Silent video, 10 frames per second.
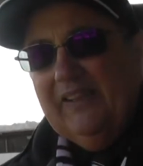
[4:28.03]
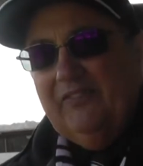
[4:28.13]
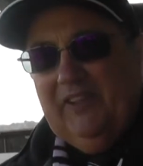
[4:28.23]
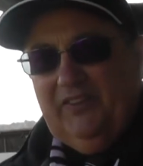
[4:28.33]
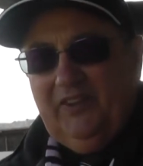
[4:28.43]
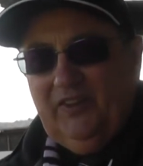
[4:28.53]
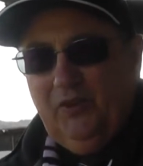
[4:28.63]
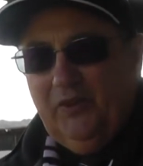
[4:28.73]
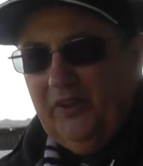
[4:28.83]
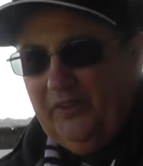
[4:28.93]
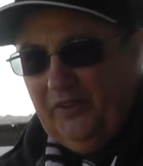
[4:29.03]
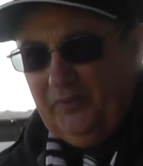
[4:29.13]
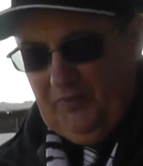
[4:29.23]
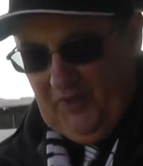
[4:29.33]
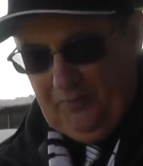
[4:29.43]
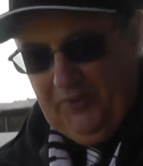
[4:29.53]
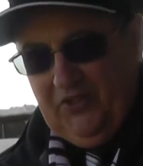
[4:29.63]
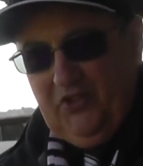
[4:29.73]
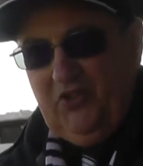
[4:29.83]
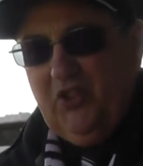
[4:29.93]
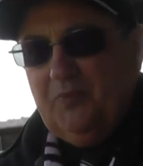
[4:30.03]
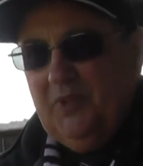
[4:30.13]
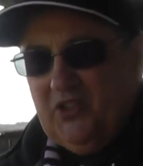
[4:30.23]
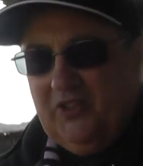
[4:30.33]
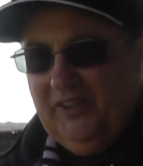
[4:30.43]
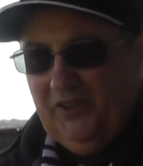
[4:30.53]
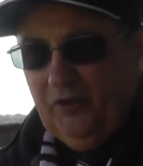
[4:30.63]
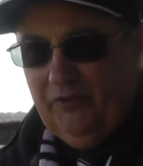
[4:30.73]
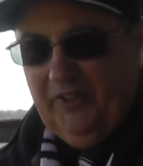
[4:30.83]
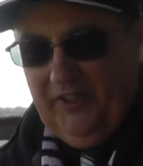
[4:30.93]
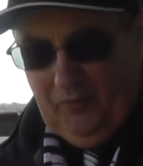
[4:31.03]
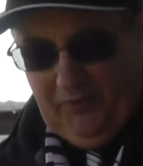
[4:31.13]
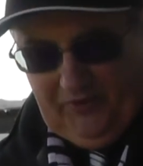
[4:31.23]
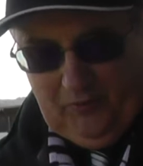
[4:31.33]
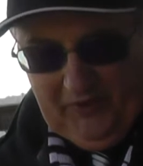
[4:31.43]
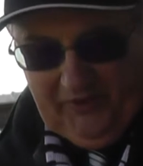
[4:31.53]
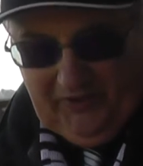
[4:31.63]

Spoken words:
If anything, though, their pass is just being slightly overhit with the wind